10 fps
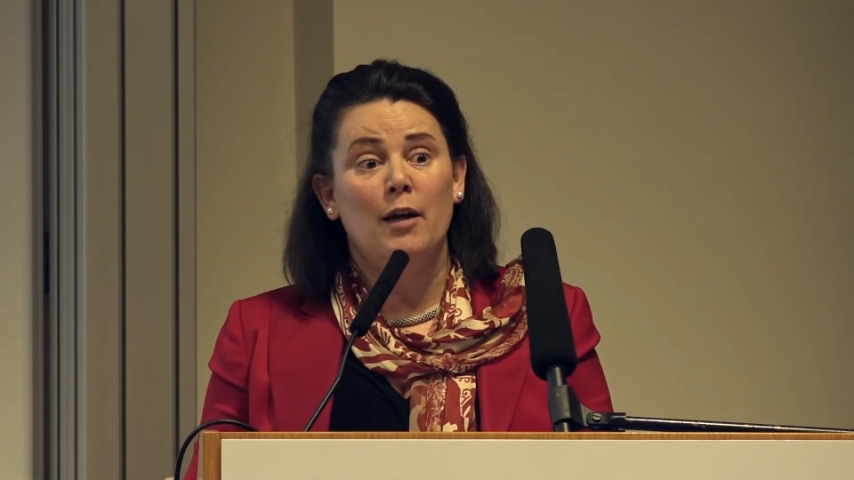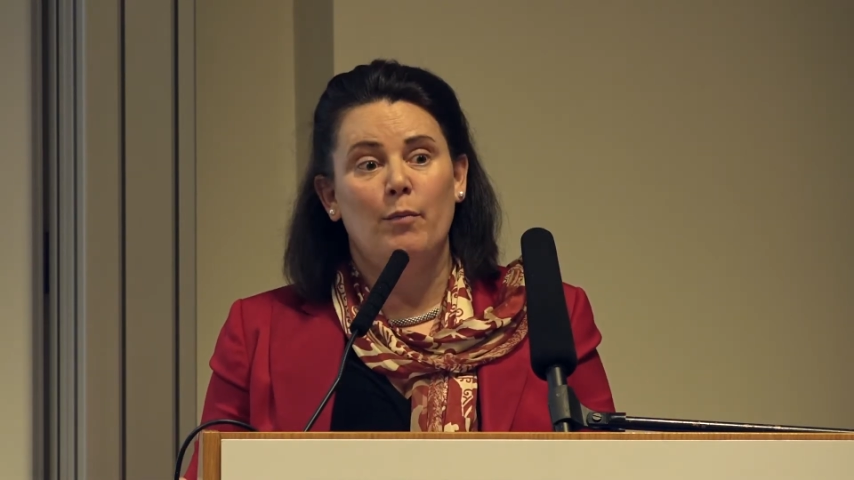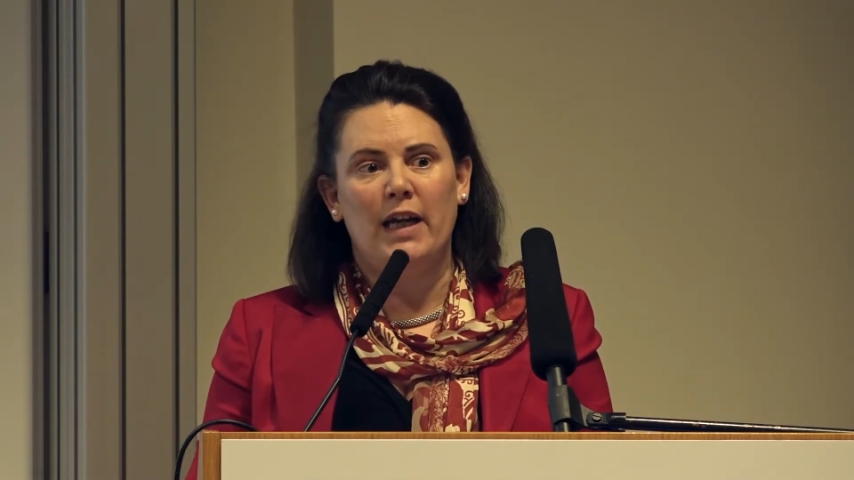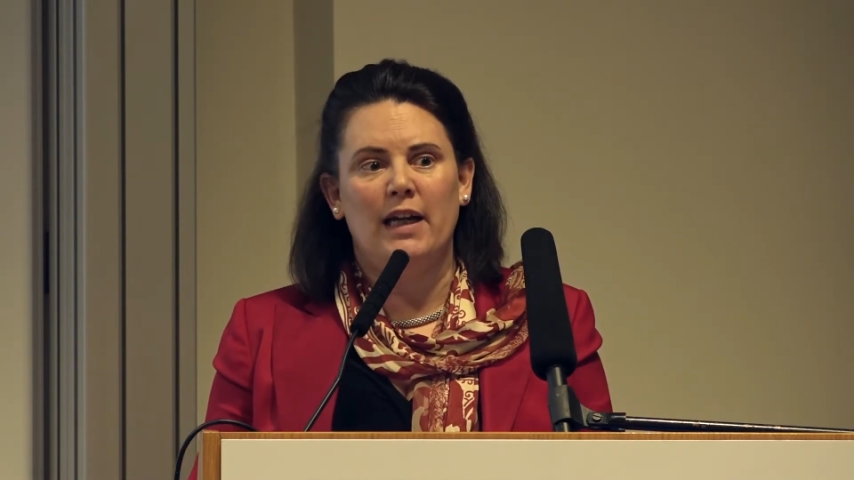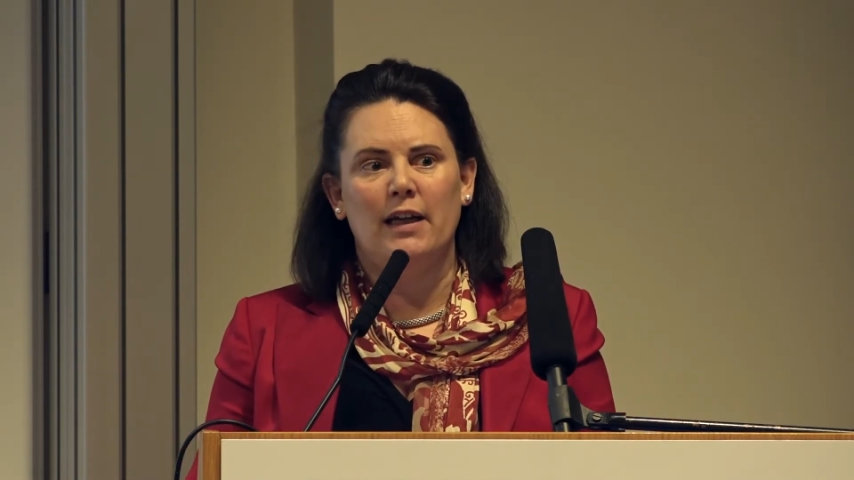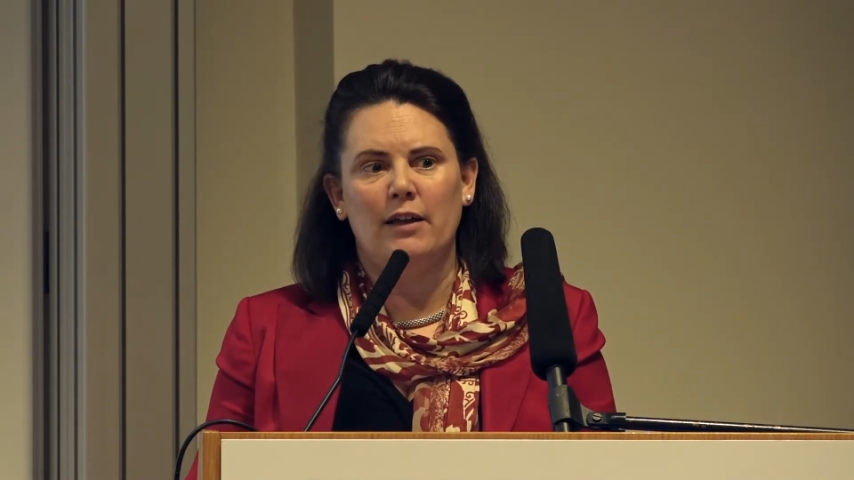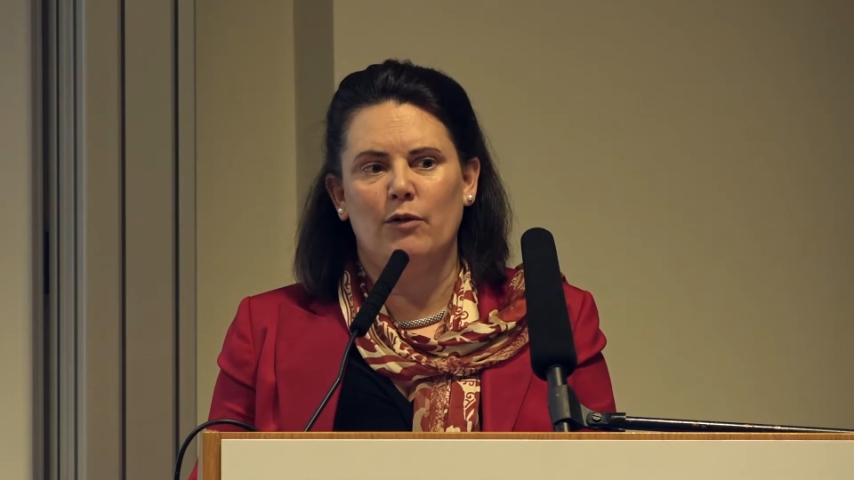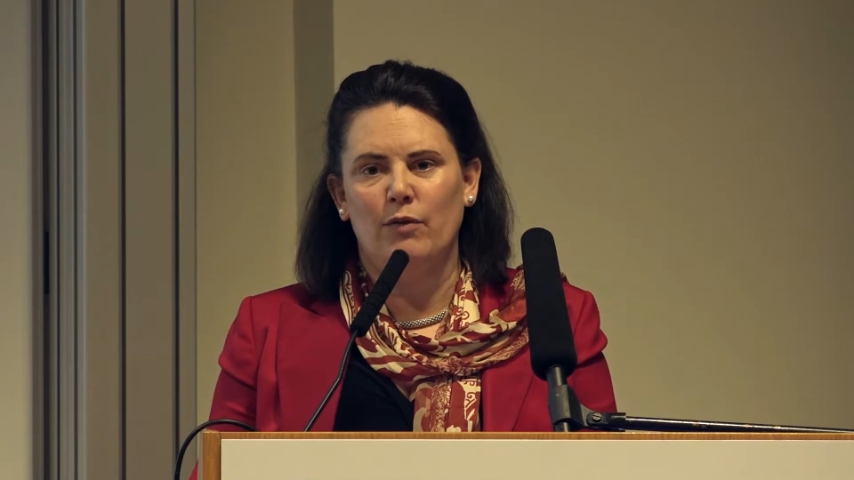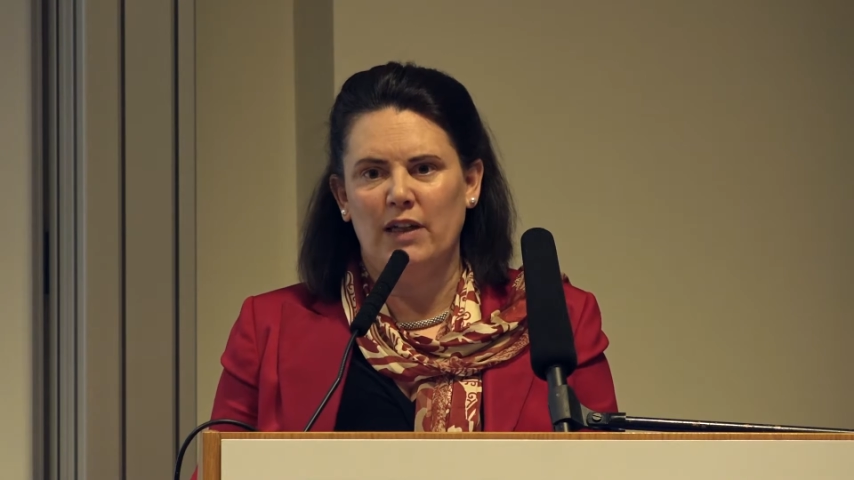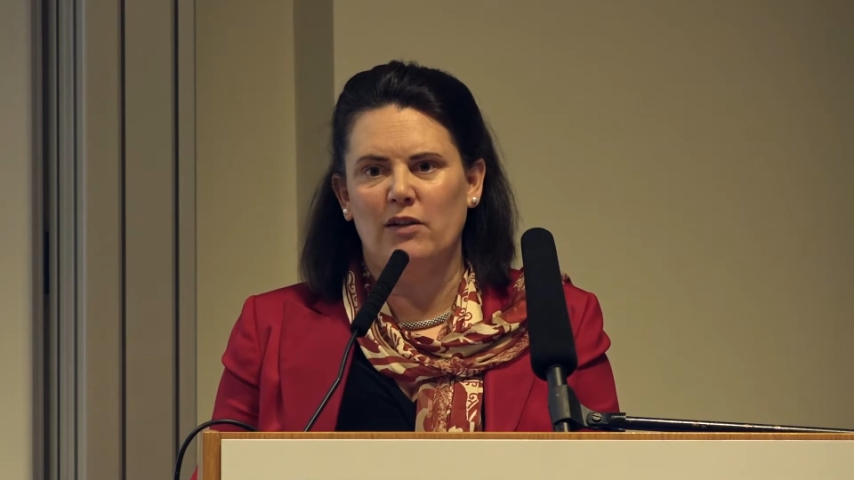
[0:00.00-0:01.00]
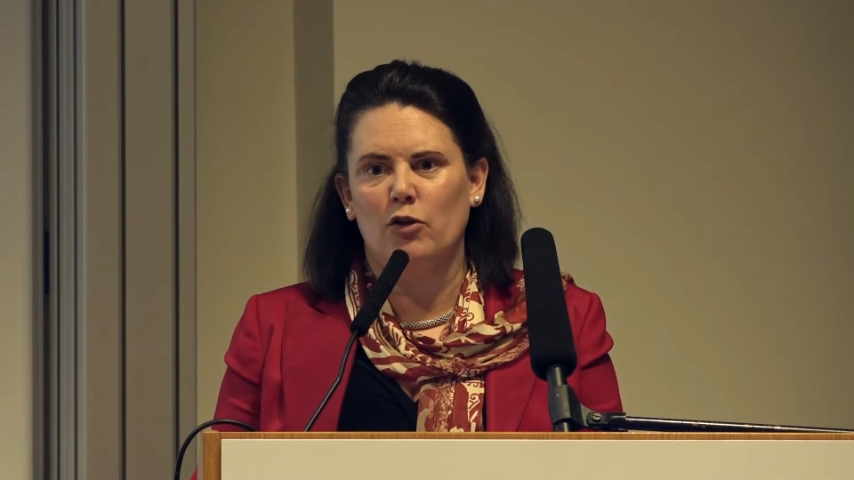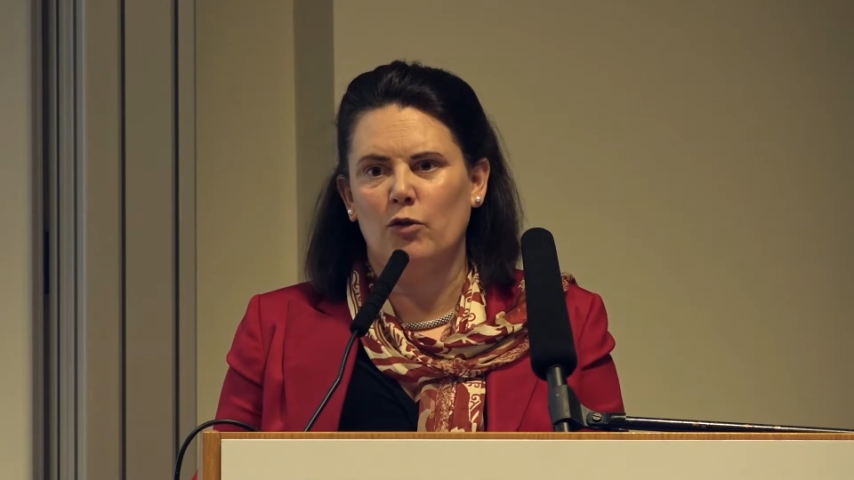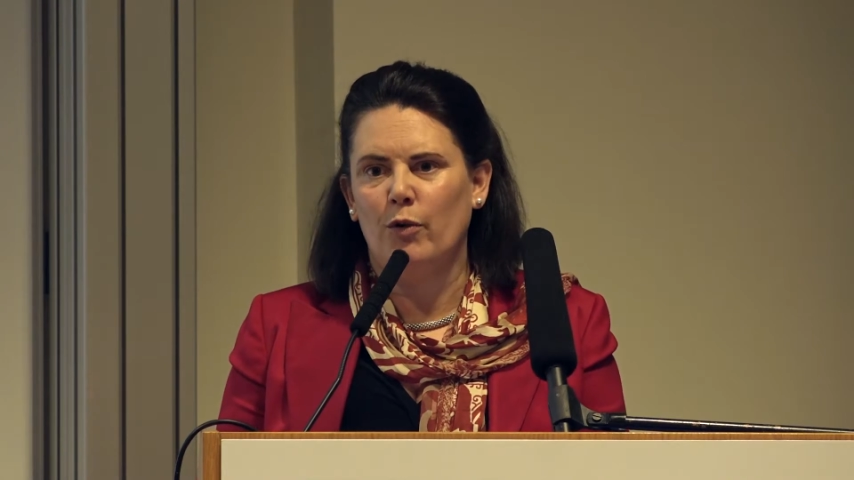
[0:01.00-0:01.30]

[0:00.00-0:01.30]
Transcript: making the research